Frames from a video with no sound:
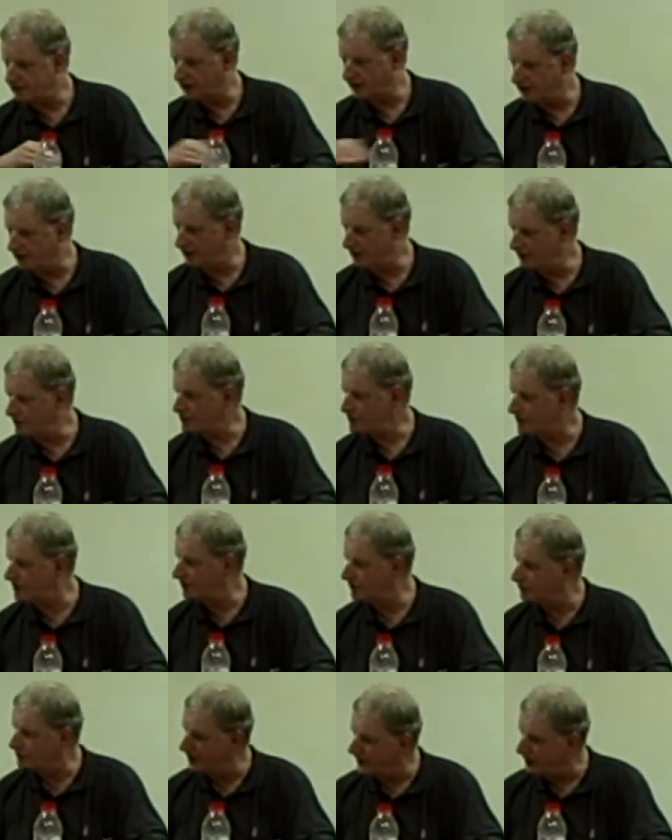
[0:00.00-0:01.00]
trade union
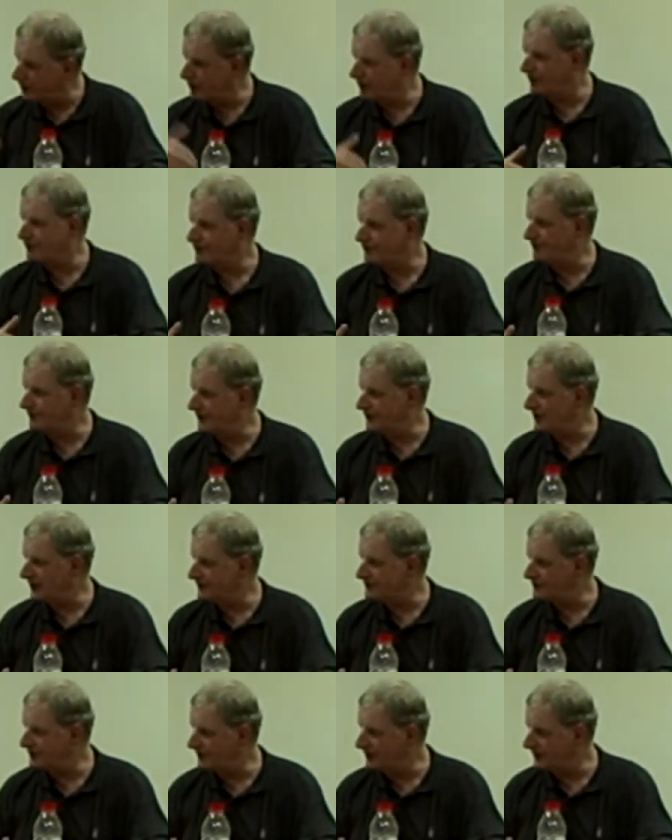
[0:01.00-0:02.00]
struggle right the way from the
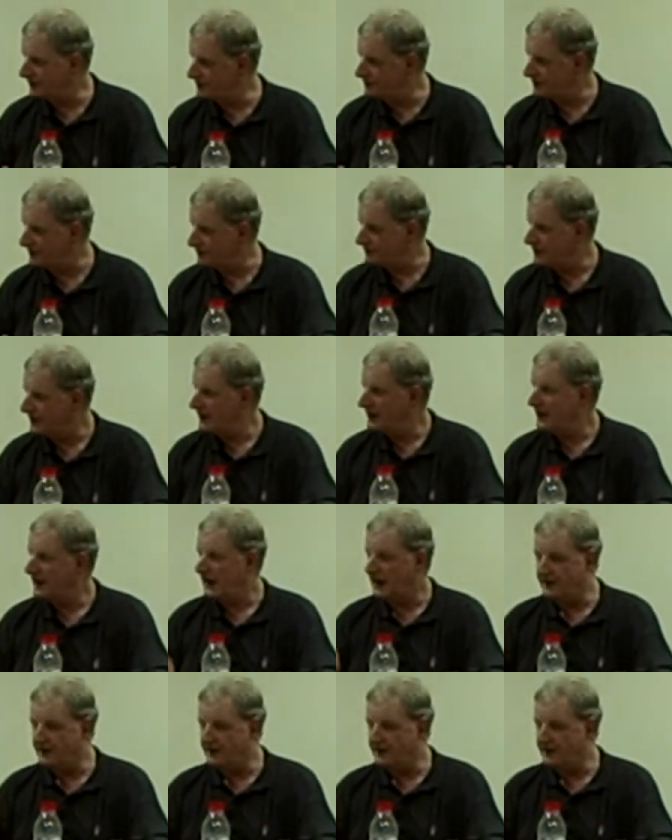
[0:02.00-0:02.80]
1980s,